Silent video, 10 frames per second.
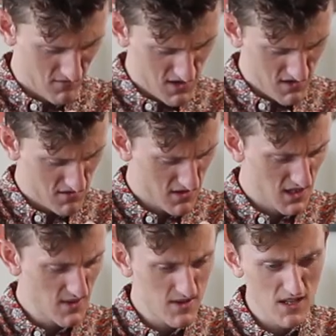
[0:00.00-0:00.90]
Well, it
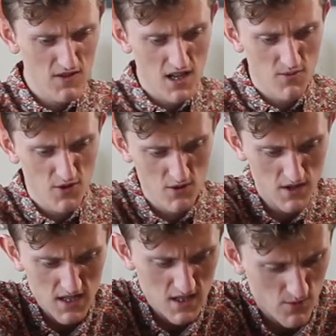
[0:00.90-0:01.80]
seems to have come through
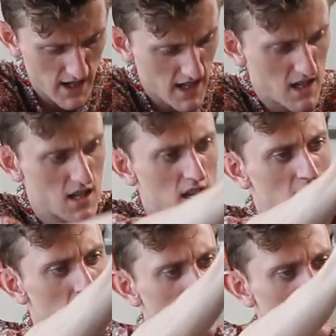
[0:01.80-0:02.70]
this way.
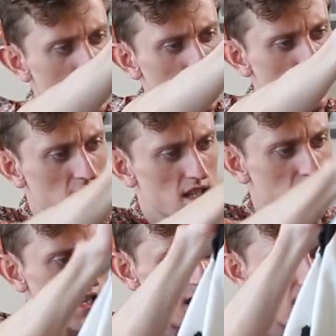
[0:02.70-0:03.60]
Let's
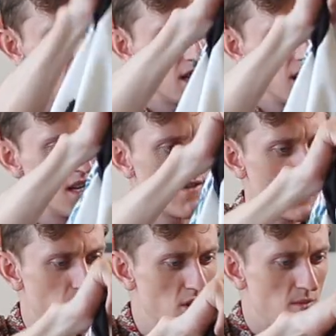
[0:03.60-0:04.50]
see. If
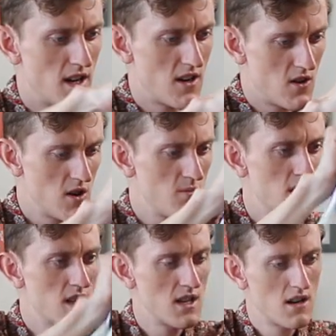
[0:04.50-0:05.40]
I put my arm
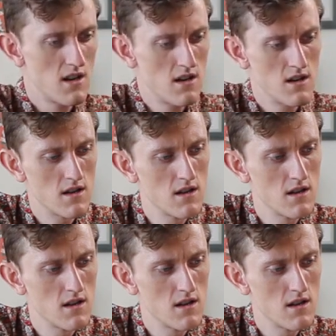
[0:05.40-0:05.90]
in there.